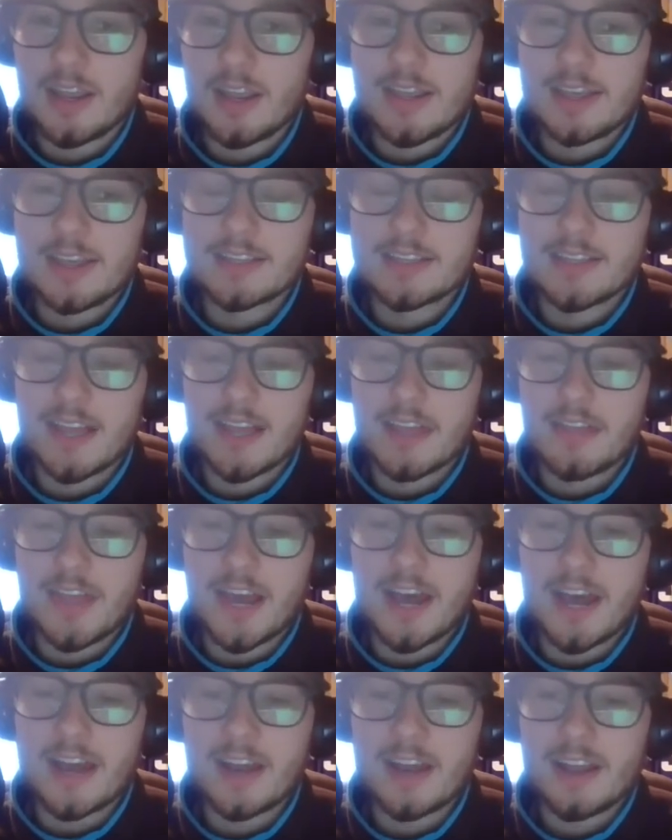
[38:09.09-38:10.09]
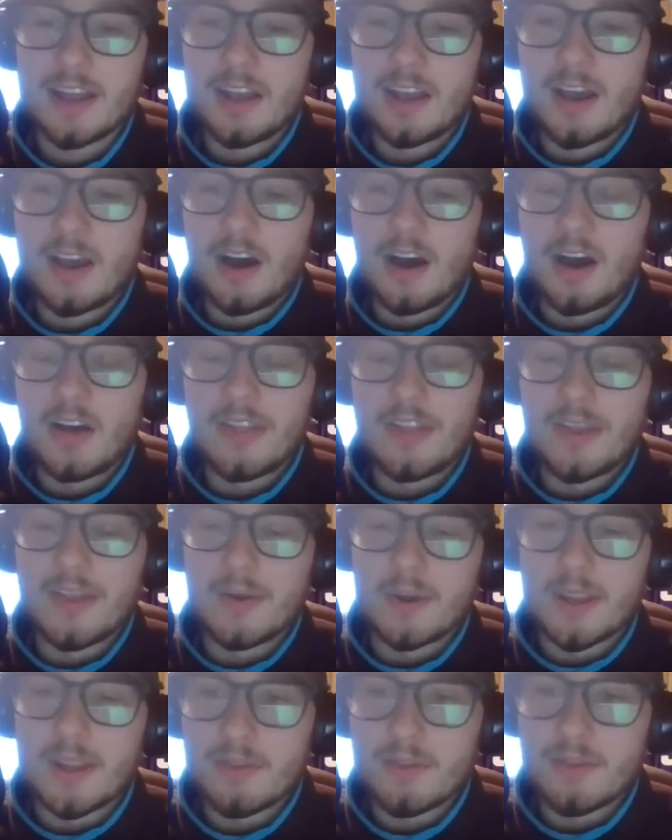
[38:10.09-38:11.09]
he said that they
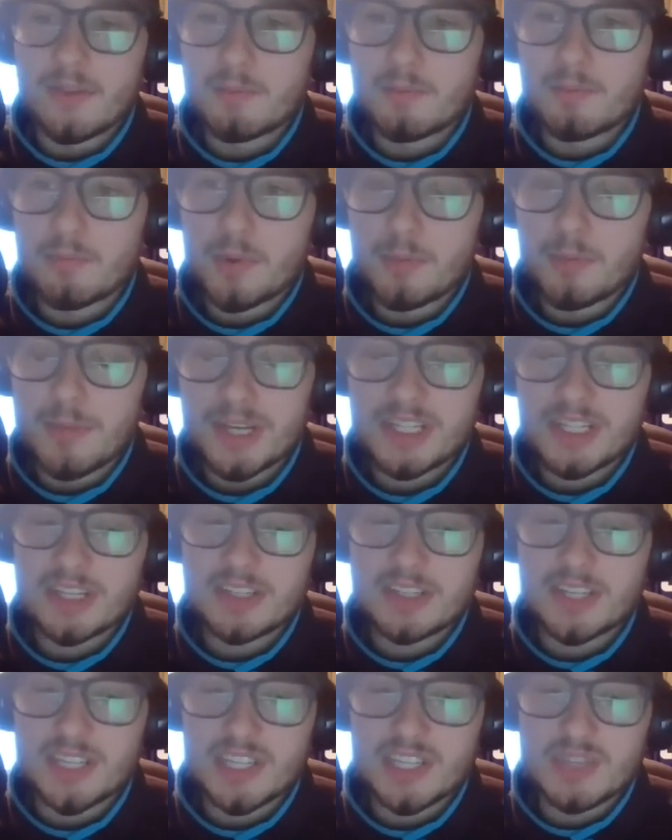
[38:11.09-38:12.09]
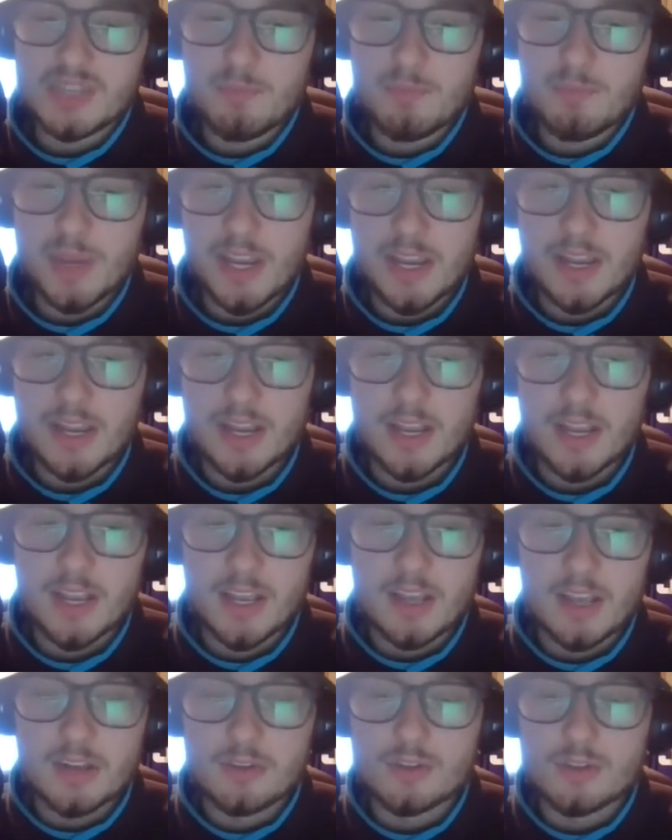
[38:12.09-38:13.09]
were given permission to speak
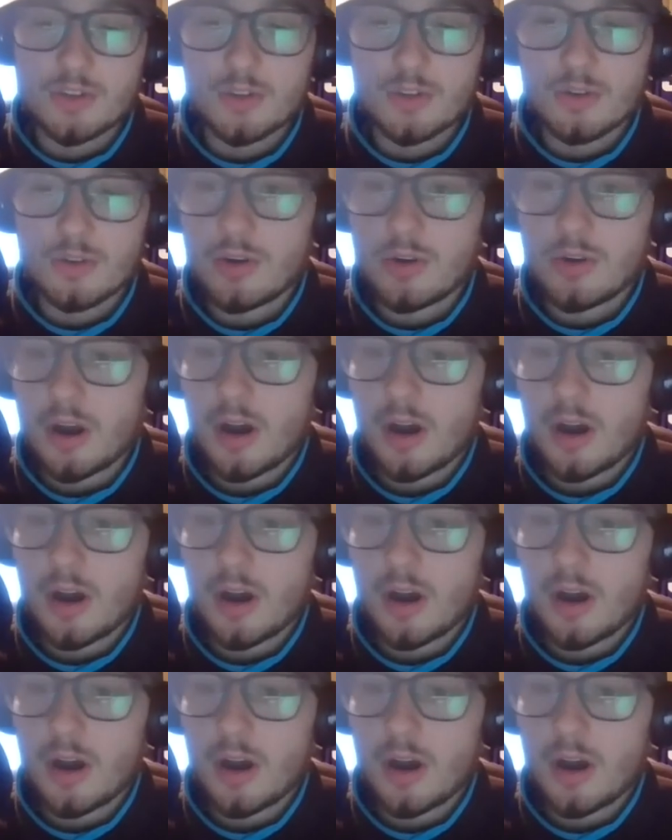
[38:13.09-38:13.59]
to